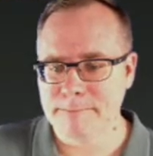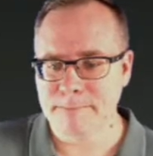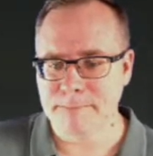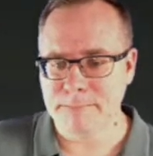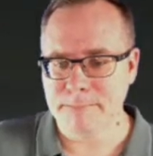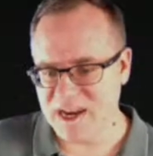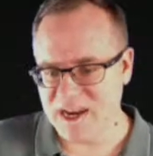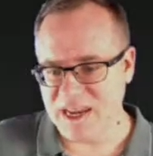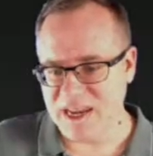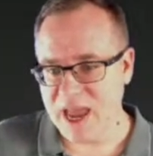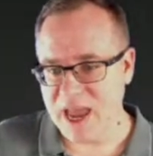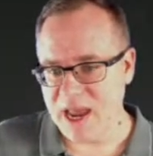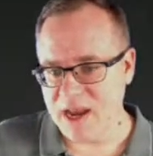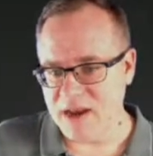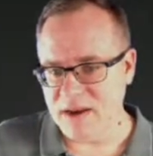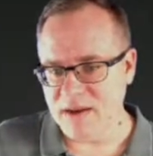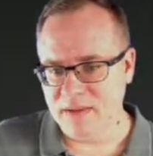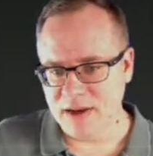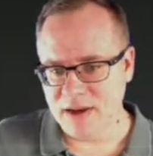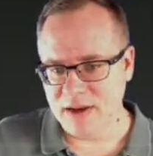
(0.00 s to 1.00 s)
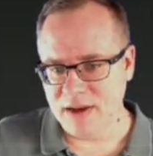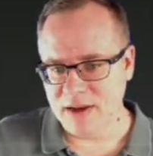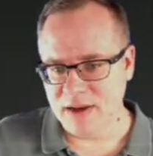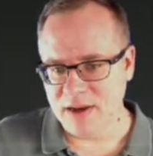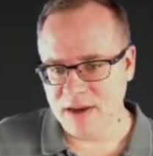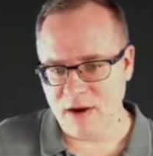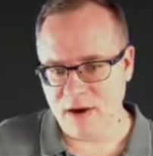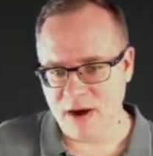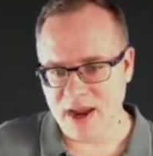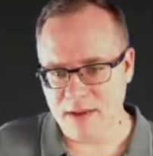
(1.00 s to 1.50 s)
again, here
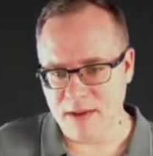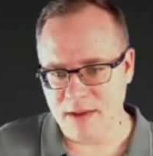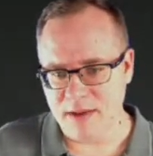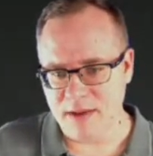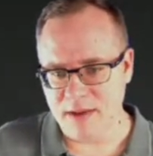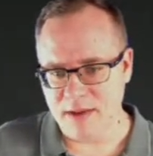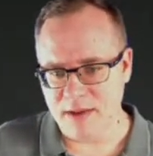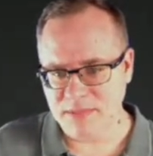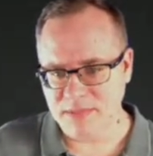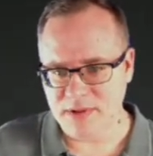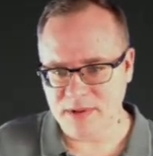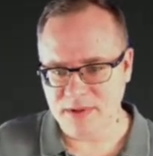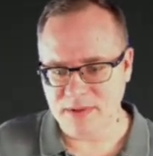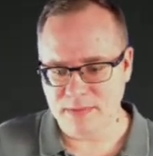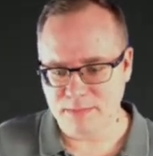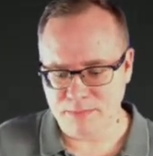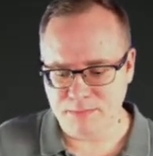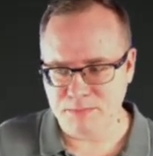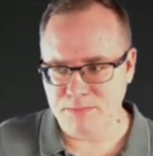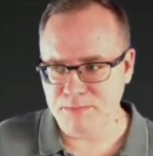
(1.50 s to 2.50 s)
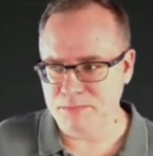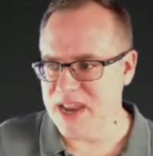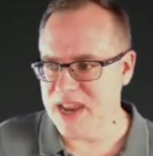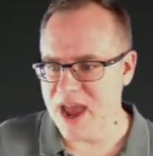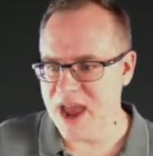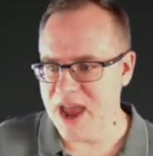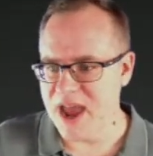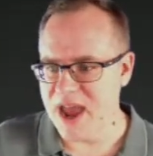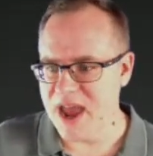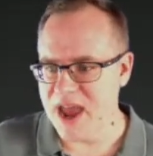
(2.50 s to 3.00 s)
I am
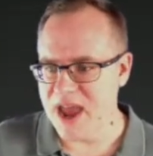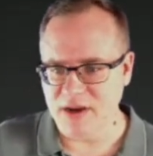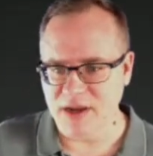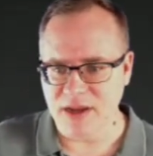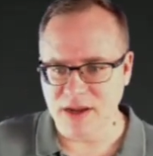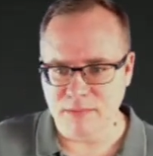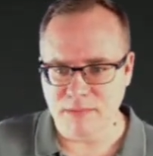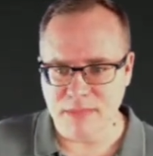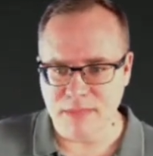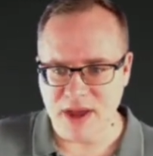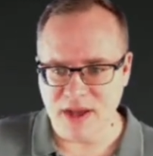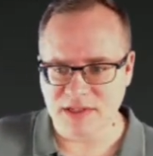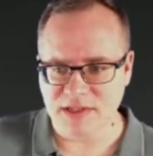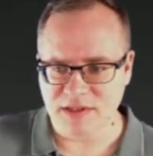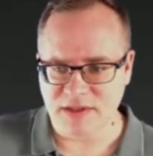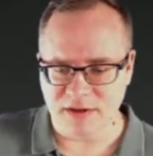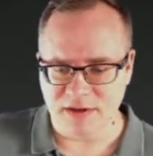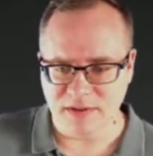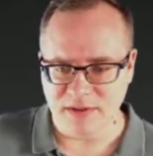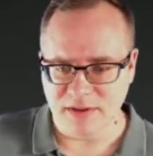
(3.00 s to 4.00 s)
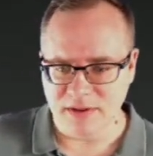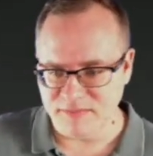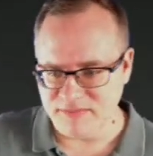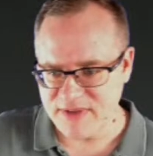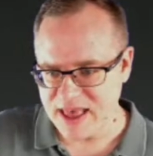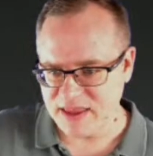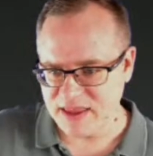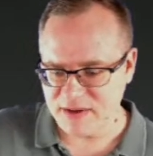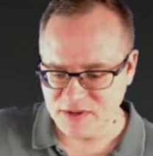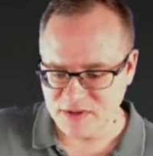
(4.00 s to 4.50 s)
down in the
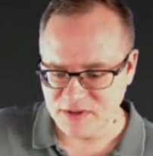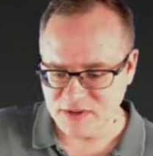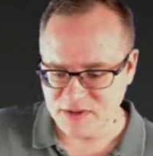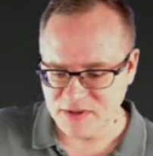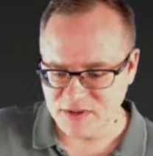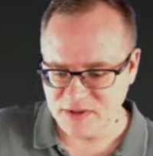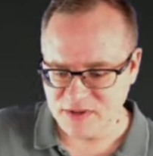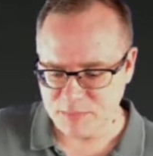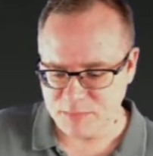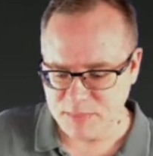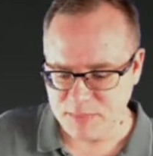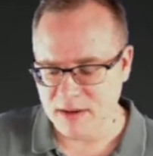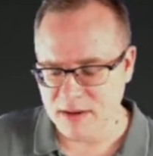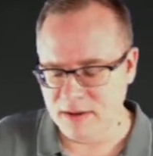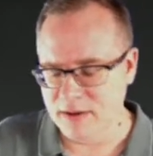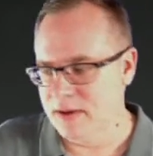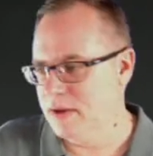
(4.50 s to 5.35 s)
Valley of Despair.